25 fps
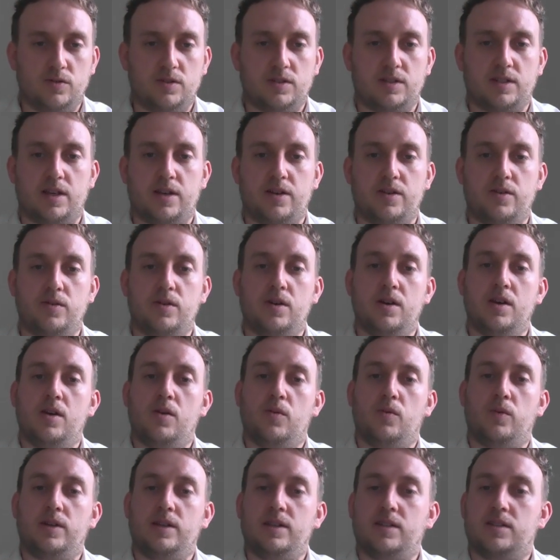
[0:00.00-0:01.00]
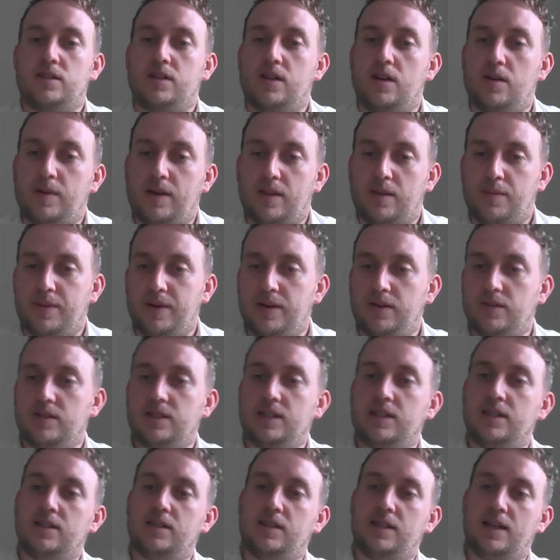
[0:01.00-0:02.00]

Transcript: So we need to know about the building and the